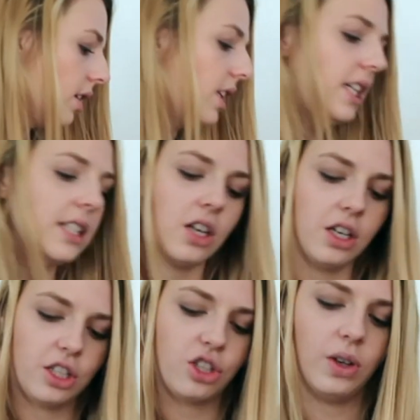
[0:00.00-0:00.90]
These
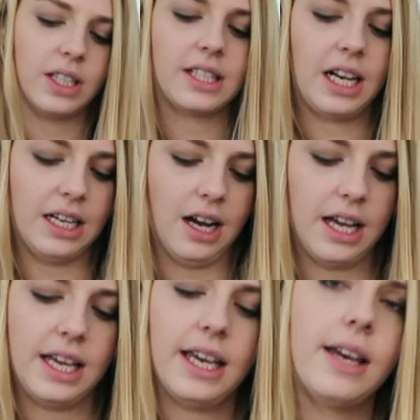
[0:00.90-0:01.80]
are the shorts that I
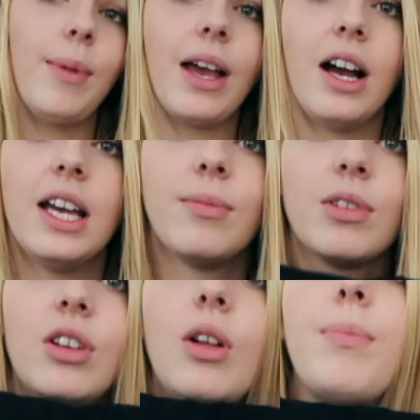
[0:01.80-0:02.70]
got him. I got him
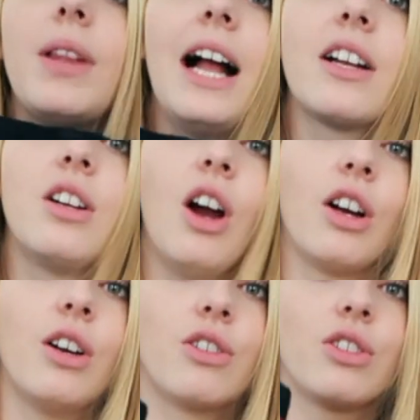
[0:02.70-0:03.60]
little black
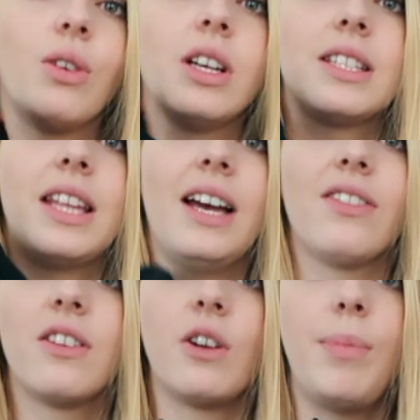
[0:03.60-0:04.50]
cargo shorts. They
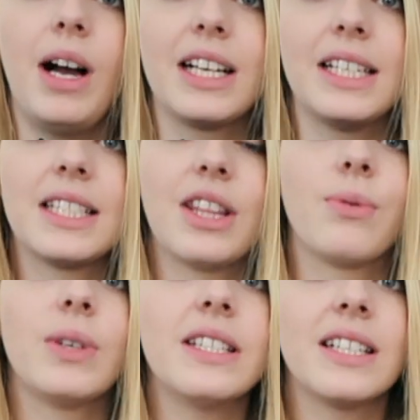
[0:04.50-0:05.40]
have little pockets. And the
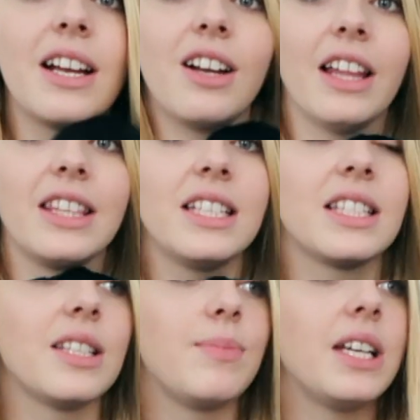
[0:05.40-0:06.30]
reason I got these
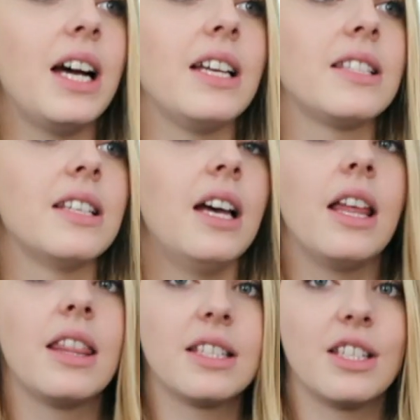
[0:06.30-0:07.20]
is because
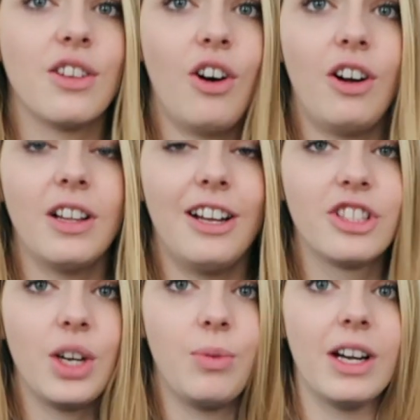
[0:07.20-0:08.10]
this is all
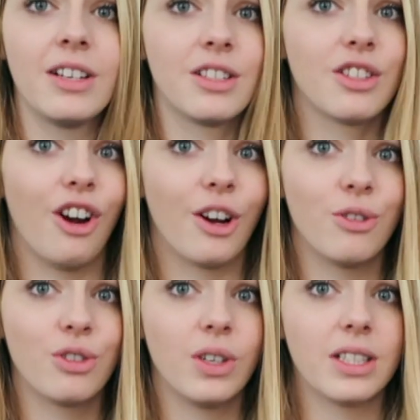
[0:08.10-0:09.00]
LJ wears is
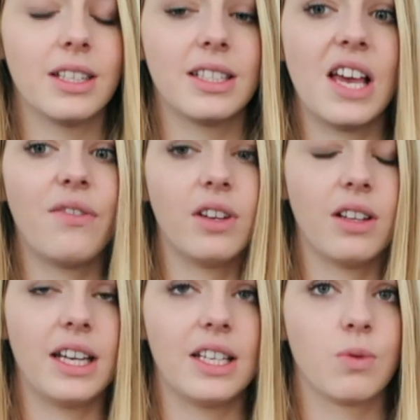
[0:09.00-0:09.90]
cargo shorts except for
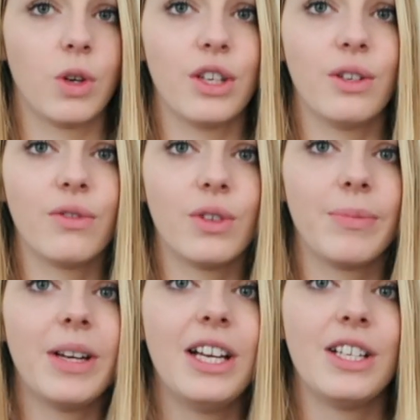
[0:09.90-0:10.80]
like his work
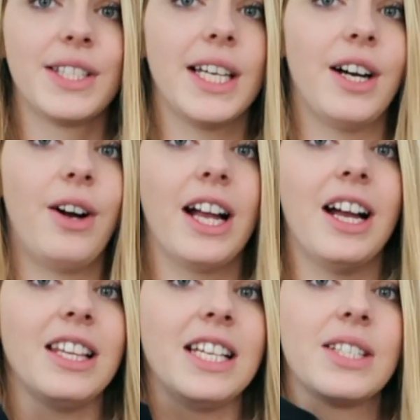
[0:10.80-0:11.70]
uniform. So I
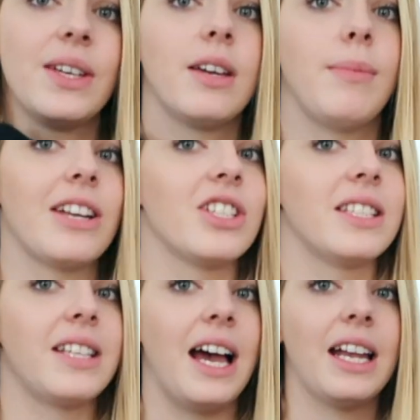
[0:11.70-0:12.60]
got these so he can match
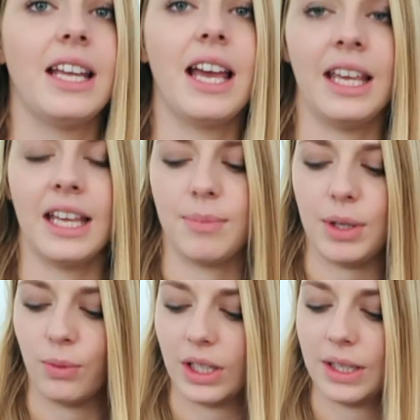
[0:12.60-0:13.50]
his daddy and
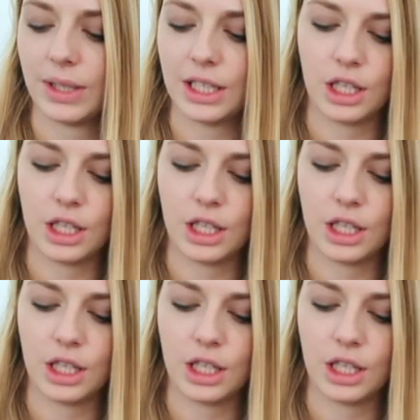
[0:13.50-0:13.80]
be really, really